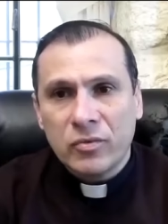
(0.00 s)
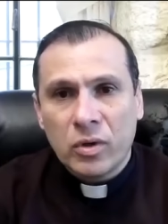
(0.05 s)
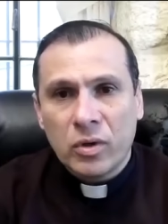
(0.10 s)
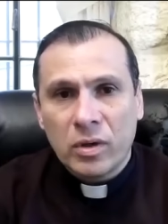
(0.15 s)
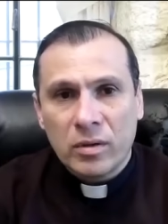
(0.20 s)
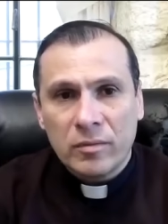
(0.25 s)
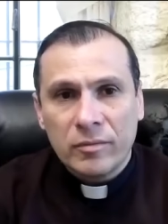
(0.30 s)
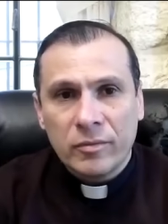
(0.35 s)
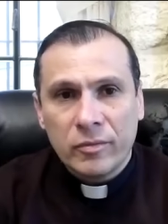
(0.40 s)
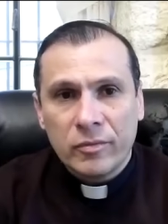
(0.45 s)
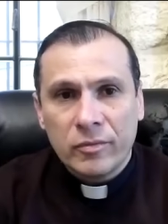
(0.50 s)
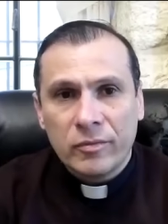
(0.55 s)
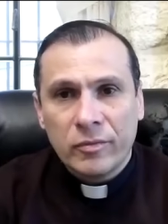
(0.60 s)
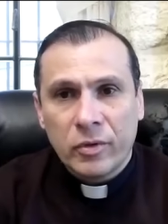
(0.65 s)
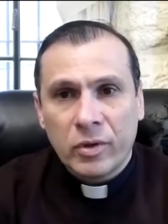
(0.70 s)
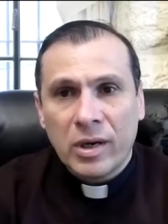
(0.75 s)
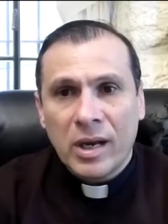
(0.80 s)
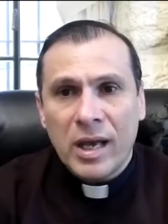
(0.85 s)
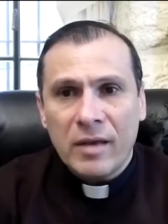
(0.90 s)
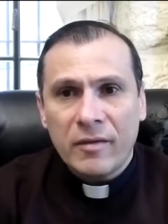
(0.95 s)
for,
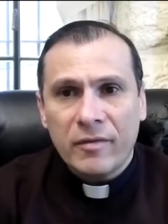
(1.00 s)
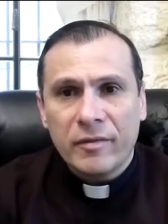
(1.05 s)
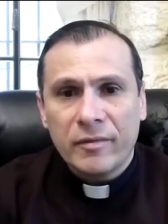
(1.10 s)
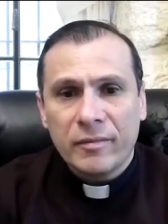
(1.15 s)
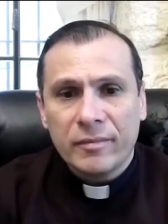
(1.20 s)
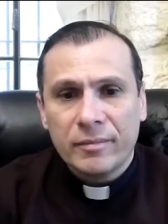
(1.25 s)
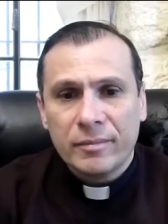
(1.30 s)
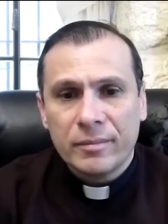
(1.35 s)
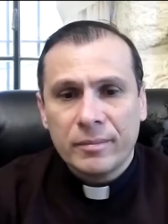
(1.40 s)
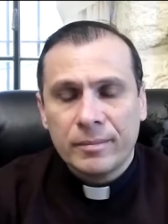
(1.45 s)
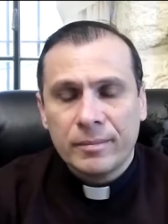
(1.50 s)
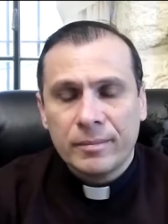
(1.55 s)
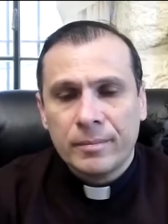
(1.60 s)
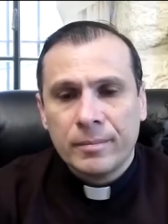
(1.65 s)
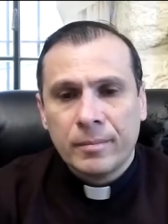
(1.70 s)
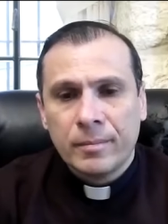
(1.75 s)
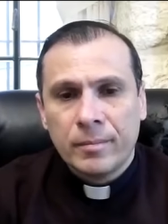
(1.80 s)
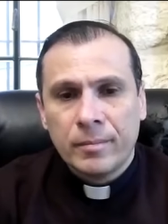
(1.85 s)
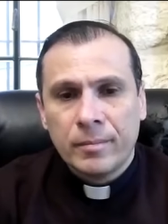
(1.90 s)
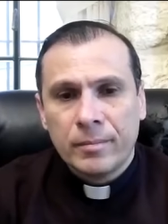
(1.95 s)
for life.
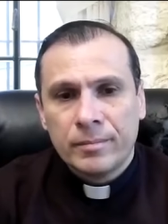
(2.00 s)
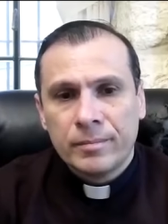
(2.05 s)
So, Dr.